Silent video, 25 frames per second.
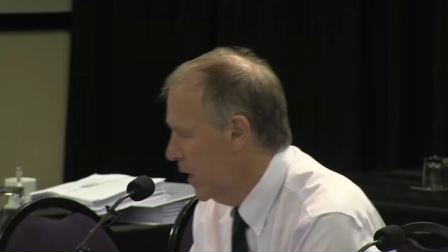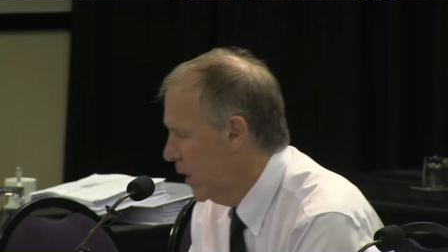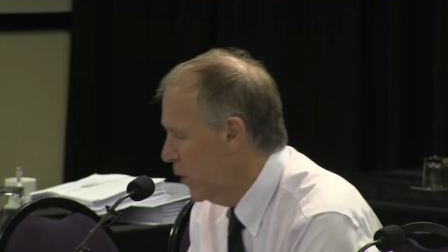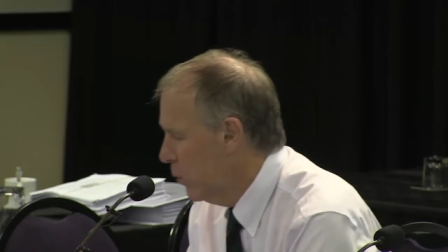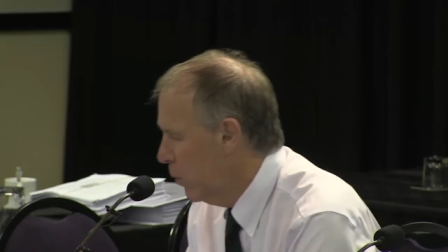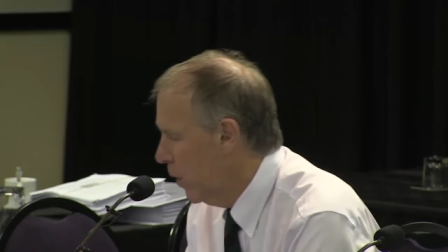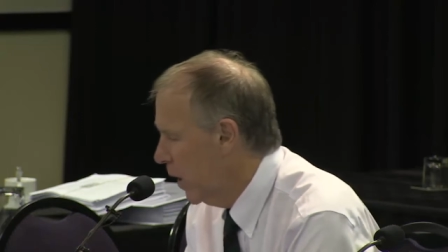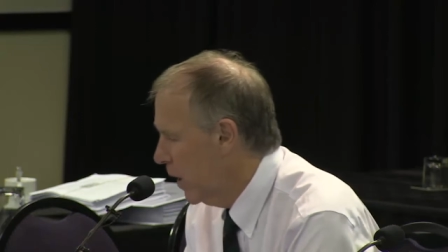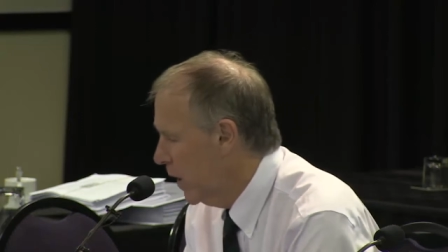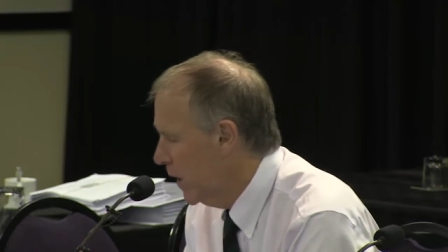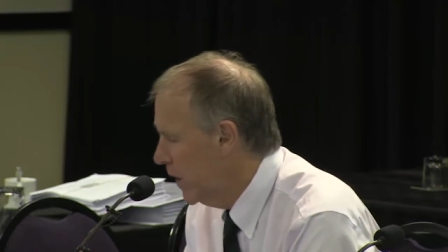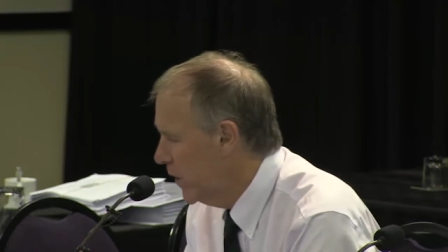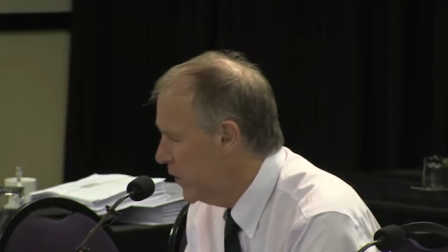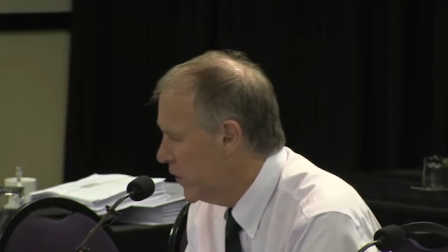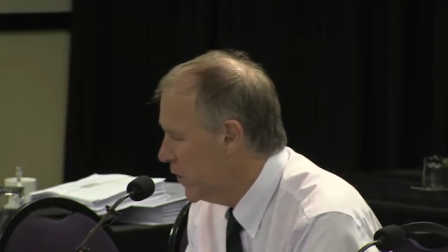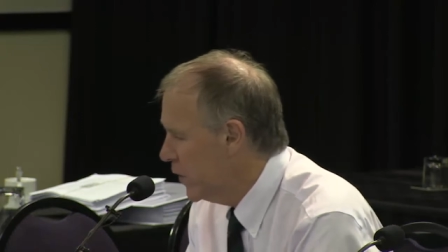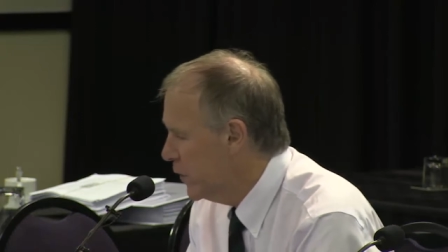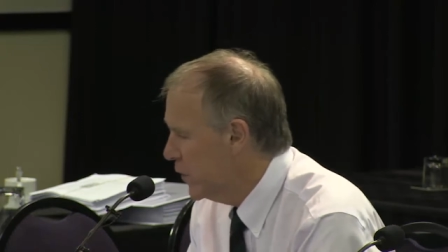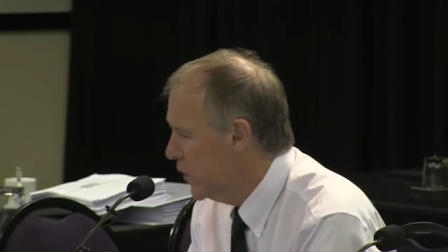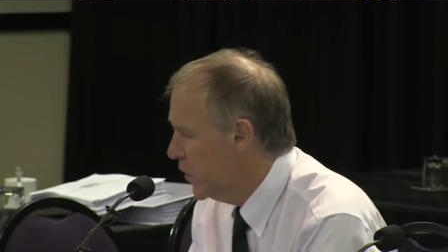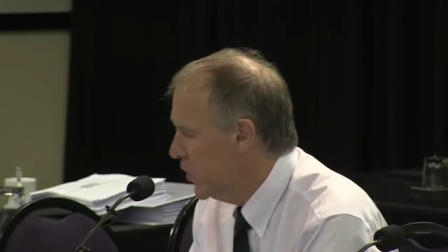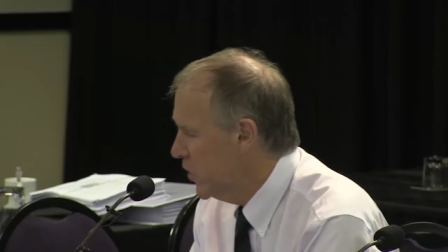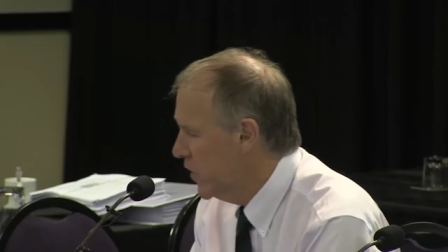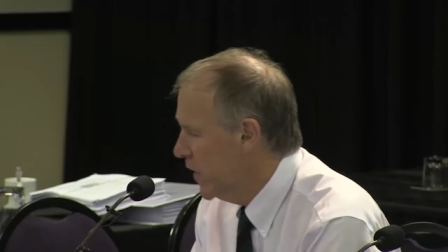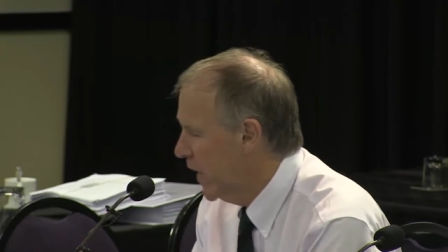While
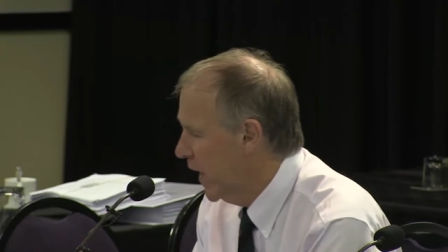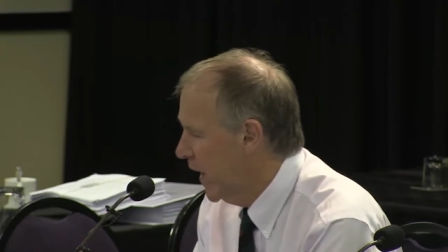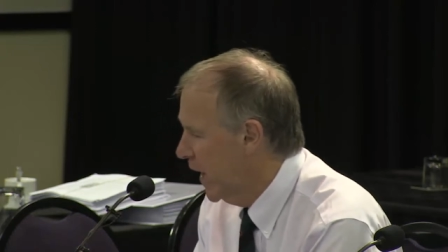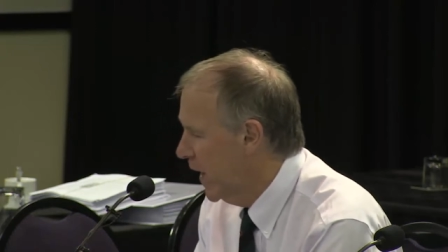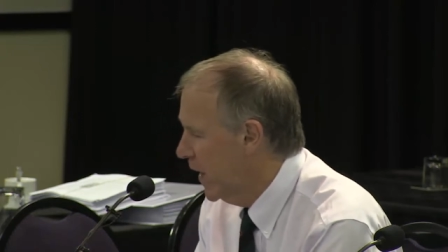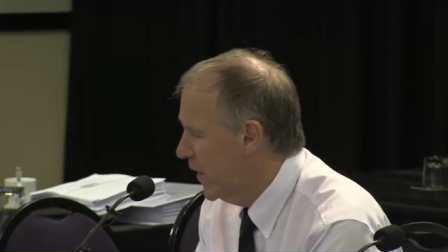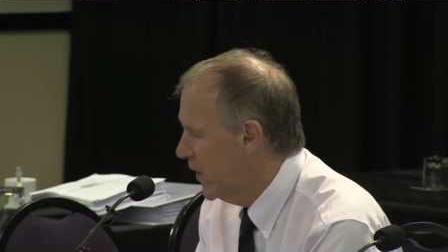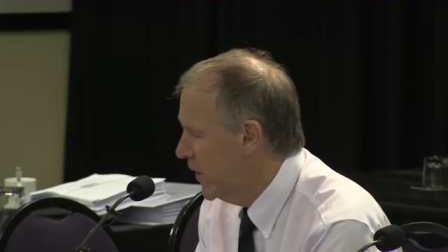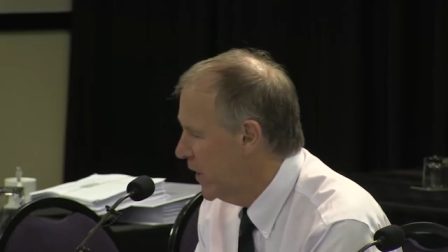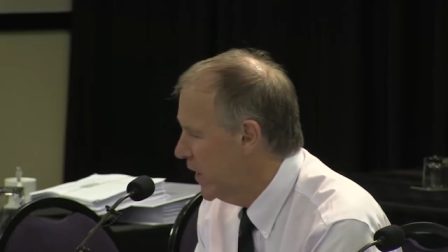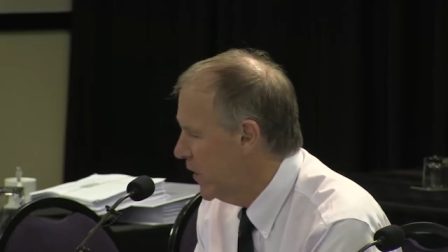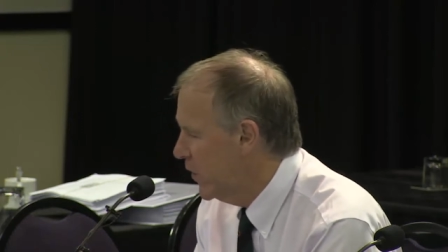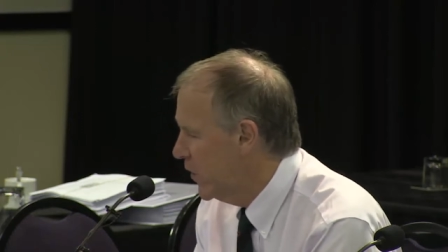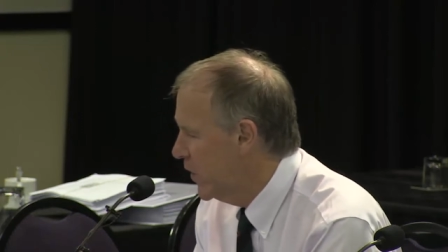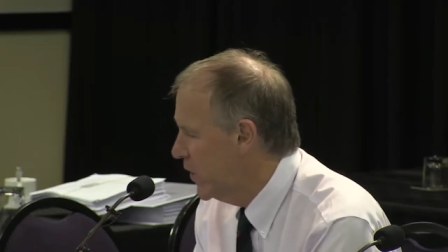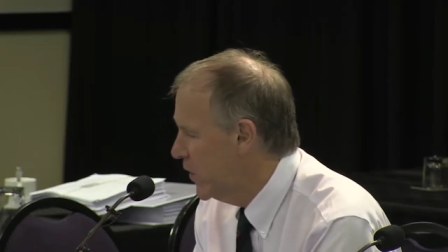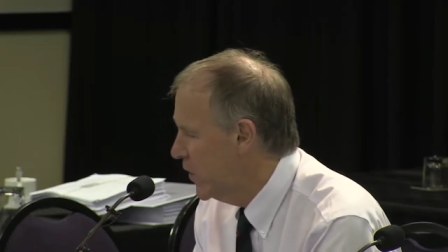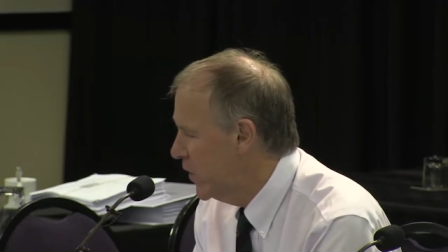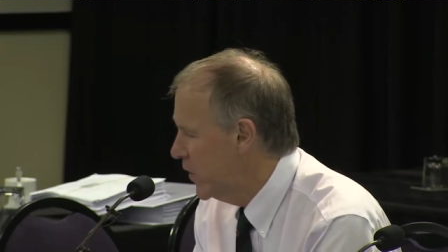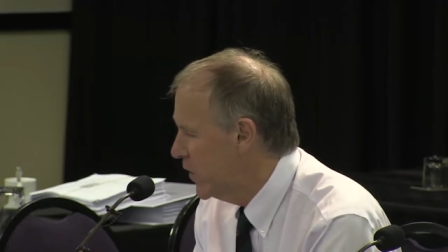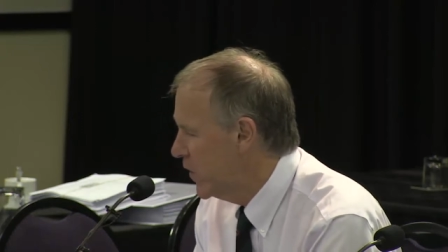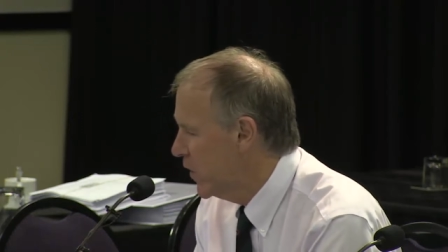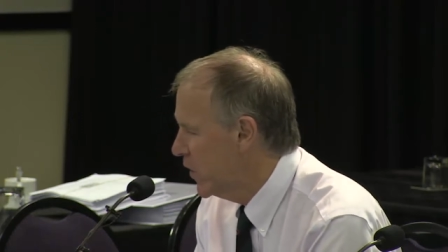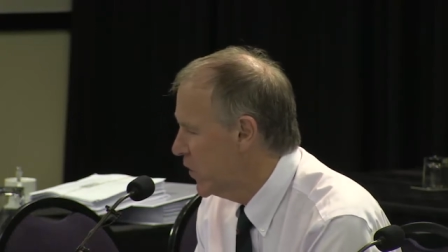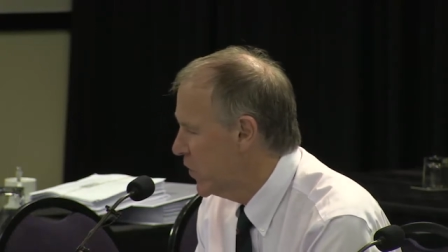insufficient iodine
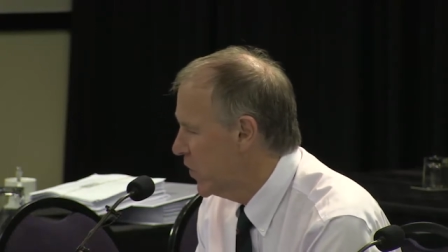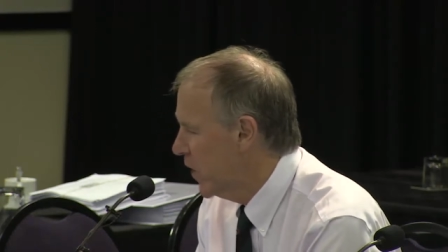reduces